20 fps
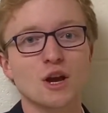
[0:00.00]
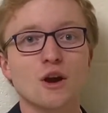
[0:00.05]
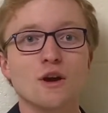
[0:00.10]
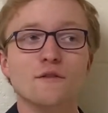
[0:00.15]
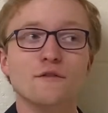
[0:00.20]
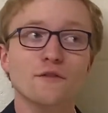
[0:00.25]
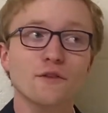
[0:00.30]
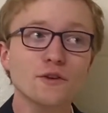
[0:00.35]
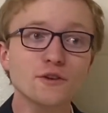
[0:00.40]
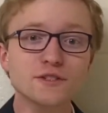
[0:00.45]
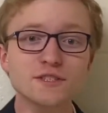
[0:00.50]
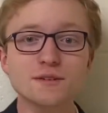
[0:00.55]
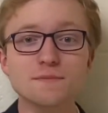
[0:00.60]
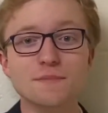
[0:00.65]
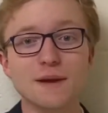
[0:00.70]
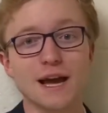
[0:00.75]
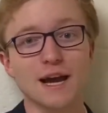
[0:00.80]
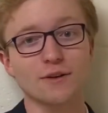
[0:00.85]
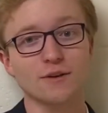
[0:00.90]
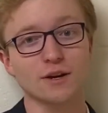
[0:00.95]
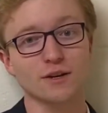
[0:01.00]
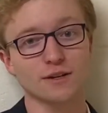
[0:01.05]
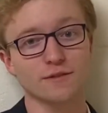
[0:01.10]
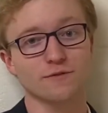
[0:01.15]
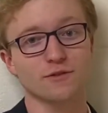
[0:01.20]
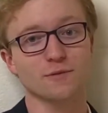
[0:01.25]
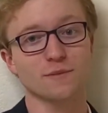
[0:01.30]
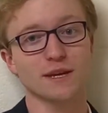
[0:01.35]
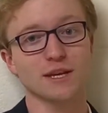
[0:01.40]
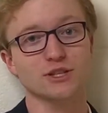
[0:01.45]
First, some background
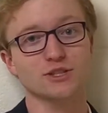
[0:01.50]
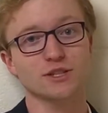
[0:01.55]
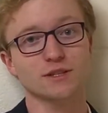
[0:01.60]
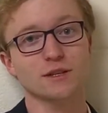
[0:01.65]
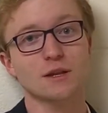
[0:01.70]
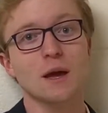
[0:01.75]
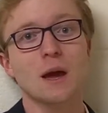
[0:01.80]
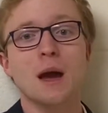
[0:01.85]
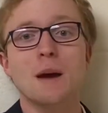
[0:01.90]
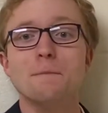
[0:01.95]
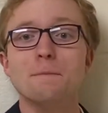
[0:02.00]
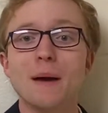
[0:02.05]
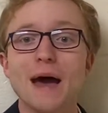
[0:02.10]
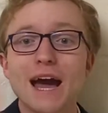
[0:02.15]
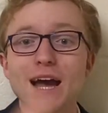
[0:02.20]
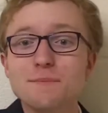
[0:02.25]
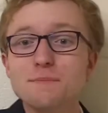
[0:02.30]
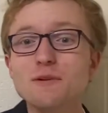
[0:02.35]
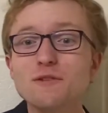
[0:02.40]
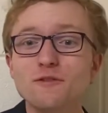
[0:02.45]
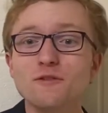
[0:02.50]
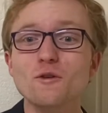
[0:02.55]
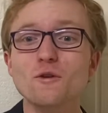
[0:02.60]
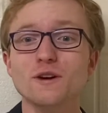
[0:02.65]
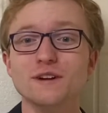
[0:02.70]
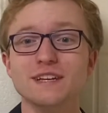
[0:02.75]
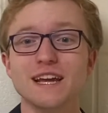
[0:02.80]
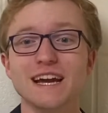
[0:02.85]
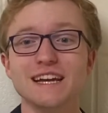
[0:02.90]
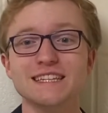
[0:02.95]
information. Back before
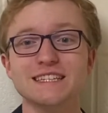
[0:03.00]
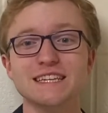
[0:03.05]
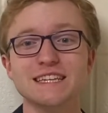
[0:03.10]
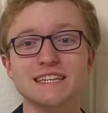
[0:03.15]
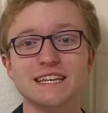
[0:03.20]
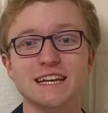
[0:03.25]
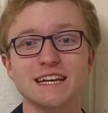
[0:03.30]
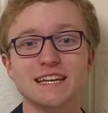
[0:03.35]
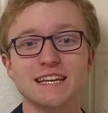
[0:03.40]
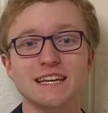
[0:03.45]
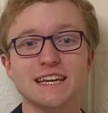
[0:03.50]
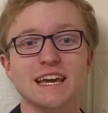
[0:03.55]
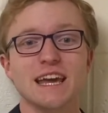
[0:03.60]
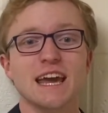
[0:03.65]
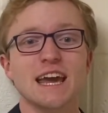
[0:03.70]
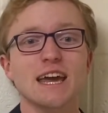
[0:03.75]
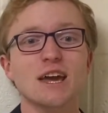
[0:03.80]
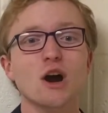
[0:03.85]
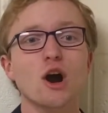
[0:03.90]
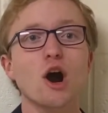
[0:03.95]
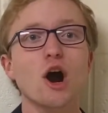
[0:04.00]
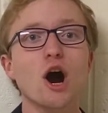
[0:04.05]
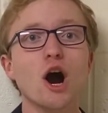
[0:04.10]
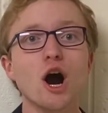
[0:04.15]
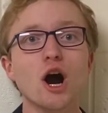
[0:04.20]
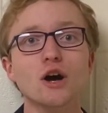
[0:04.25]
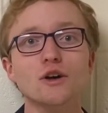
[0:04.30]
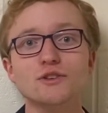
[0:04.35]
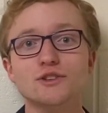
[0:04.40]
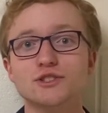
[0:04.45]
1980, it
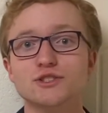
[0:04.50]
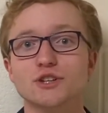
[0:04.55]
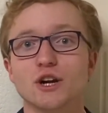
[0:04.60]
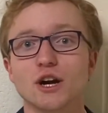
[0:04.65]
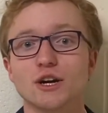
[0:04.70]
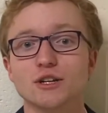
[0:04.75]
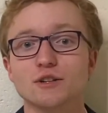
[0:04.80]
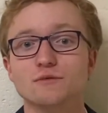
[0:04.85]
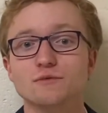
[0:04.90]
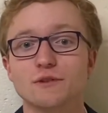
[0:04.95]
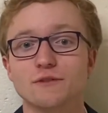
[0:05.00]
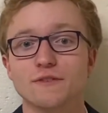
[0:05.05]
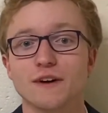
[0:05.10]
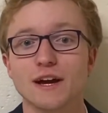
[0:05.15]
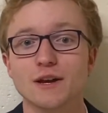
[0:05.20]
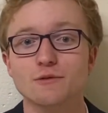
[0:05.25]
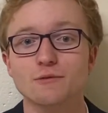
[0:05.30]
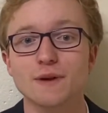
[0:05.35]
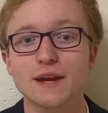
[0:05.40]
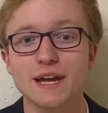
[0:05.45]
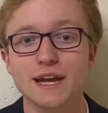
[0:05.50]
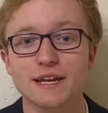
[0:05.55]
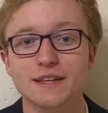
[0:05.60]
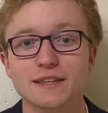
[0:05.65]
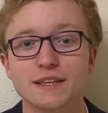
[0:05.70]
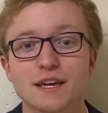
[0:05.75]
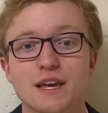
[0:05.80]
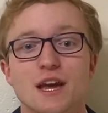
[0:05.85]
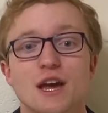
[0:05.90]
all started with Iran.